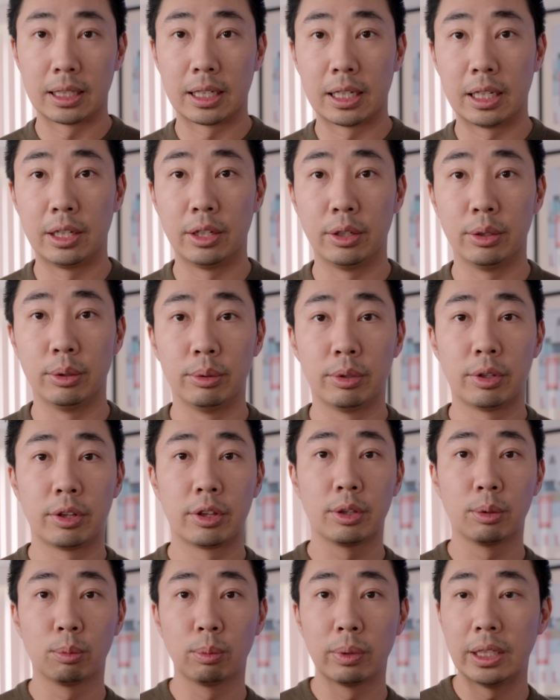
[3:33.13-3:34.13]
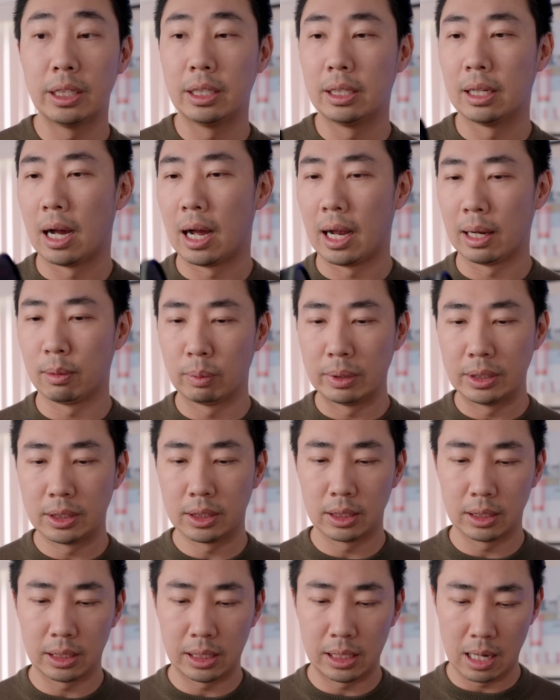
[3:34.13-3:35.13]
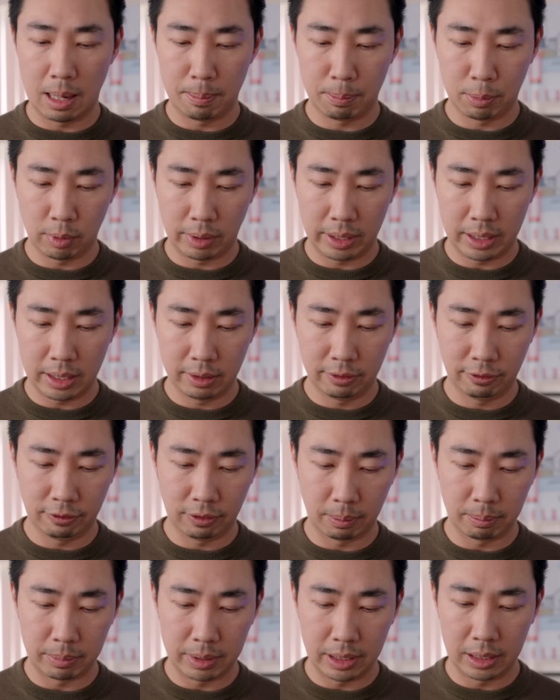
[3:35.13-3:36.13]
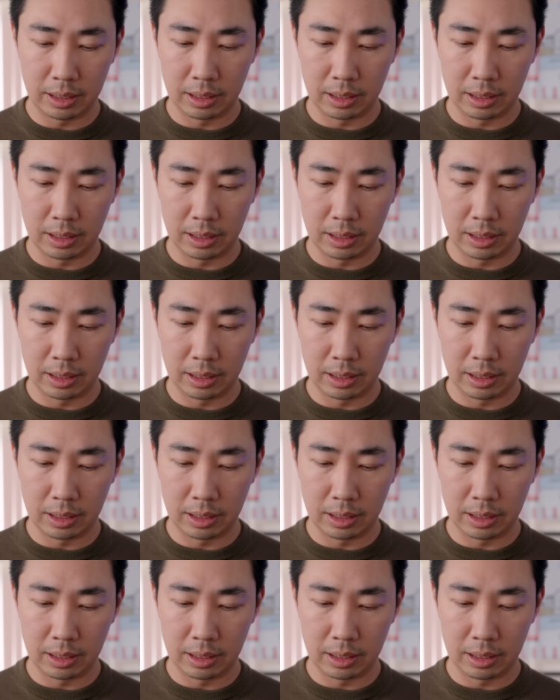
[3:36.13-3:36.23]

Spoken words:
Q3. I recently upgraded from the